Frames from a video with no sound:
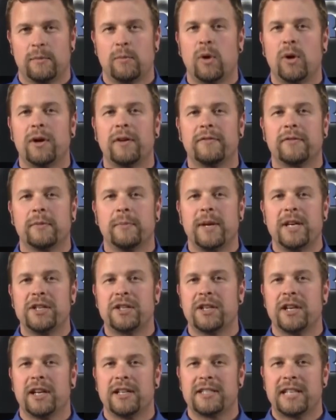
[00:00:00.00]
For more
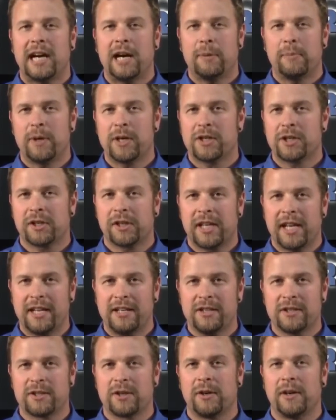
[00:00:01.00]
information on tire pressure
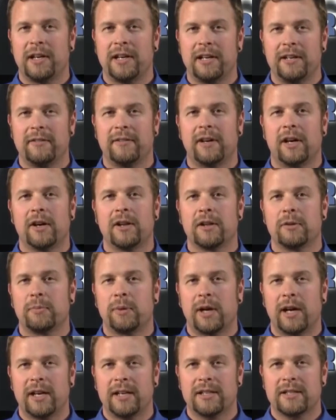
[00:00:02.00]
gauges or any of our other
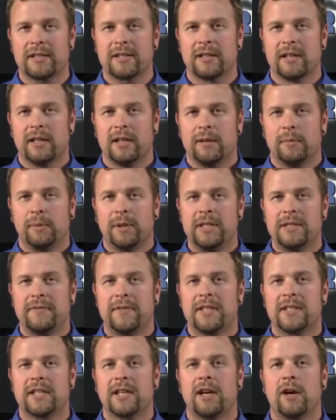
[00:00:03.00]
products, please
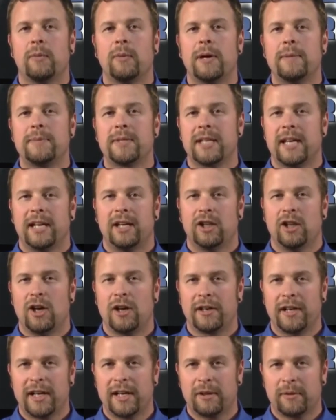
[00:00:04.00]
visit our website at
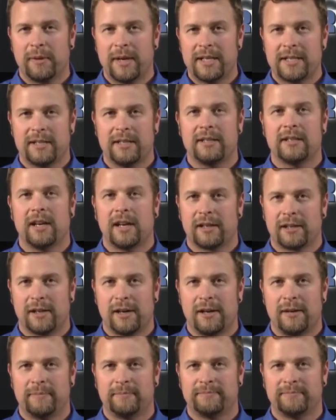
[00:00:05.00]

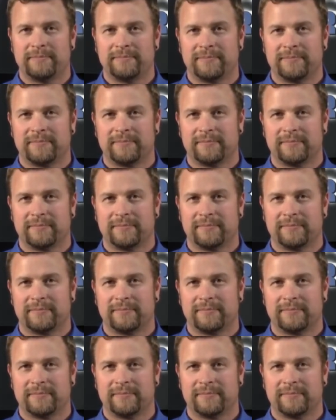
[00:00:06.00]
longacreracing.com.